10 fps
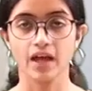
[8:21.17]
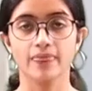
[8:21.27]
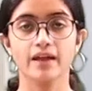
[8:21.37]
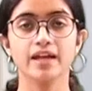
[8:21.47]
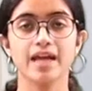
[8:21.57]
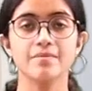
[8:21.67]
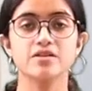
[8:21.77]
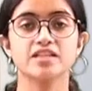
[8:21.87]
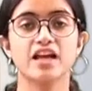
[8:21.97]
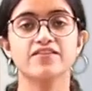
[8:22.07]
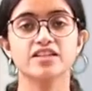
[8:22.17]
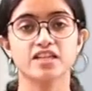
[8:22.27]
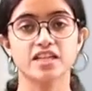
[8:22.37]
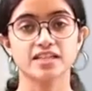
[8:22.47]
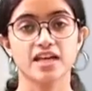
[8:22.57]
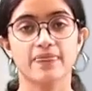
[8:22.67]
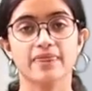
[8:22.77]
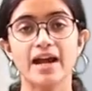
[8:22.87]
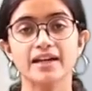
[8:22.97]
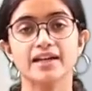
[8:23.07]
The name itself suggests
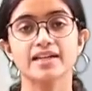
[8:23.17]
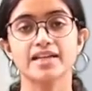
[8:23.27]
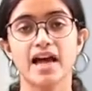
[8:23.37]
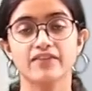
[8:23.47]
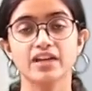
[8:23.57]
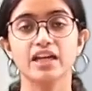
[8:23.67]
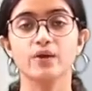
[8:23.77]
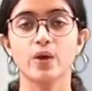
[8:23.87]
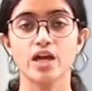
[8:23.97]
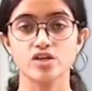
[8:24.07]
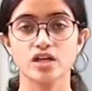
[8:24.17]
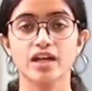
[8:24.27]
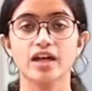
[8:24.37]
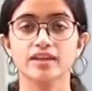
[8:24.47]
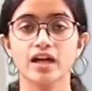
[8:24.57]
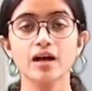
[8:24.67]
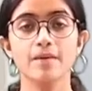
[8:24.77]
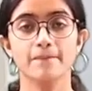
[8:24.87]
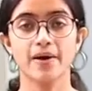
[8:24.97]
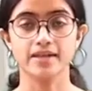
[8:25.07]
that it is having invasion in other
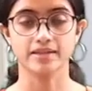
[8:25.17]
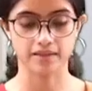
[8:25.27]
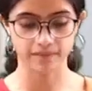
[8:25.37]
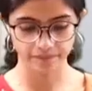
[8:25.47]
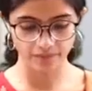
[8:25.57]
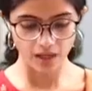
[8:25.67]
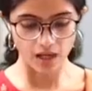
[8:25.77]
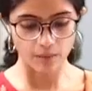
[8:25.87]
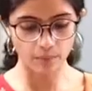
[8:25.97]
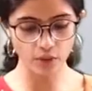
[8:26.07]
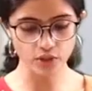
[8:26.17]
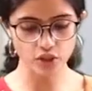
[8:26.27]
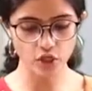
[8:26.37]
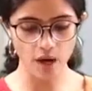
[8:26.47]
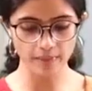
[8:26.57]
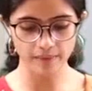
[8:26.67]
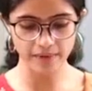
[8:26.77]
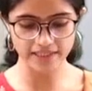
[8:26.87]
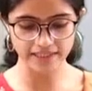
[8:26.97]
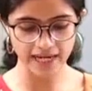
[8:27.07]
parts. Most common
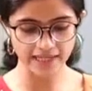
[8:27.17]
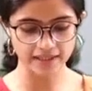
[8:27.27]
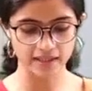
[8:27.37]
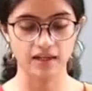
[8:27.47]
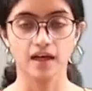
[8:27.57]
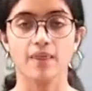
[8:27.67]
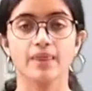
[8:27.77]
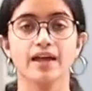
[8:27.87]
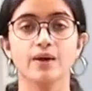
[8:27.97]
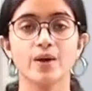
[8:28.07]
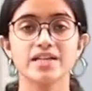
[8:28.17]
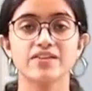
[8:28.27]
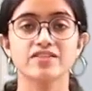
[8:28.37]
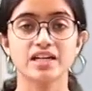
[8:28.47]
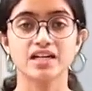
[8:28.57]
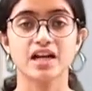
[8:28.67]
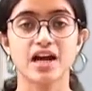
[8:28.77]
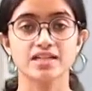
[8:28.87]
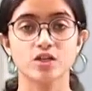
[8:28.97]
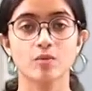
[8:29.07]
breast cancer. The invasive ductal
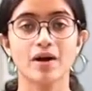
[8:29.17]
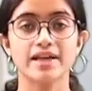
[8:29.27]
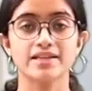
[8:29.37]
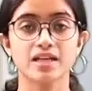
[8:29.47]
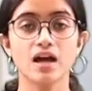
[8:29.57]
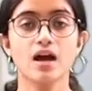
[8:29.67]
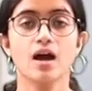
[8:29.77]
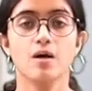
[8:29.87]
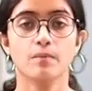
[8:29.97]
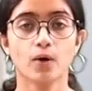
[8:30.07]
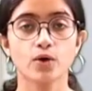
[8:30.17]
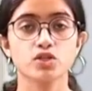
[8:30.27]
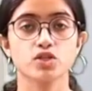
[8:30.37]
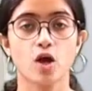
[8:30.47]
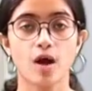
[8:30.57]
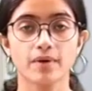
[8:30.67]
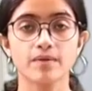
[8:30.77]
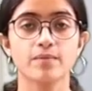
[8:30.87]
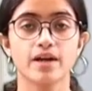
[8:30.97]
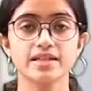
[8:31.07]
carcinoma is the most
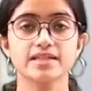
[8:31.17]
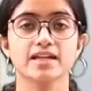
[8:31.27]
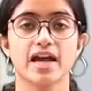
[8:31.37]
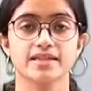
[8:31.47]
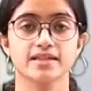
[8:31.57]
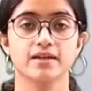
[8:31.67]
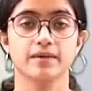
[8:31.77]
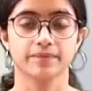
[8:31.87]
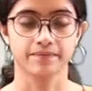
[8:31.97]
common breast cancer.